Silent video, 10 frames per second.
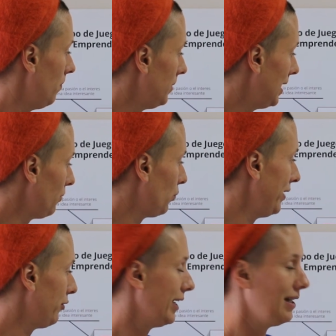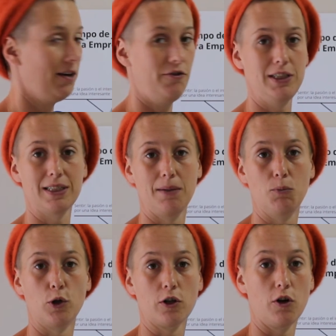that way you get every time
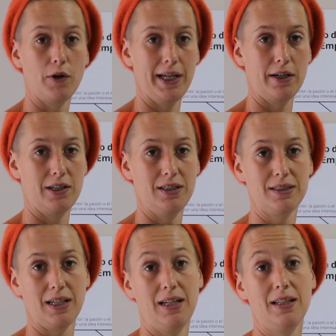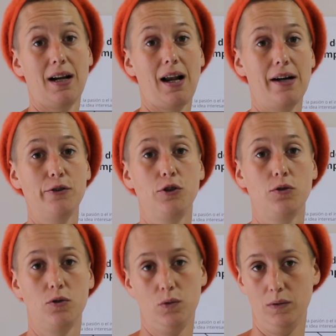more coherence, and it allows you
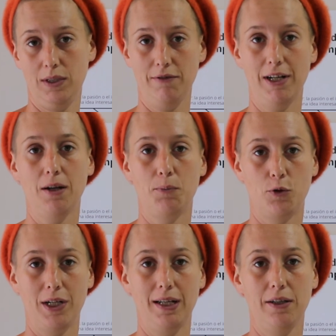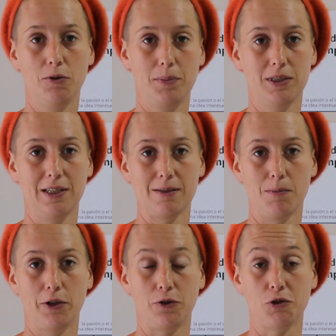to develop really your business
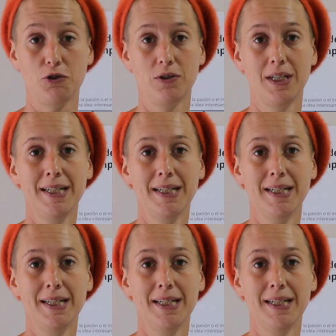models.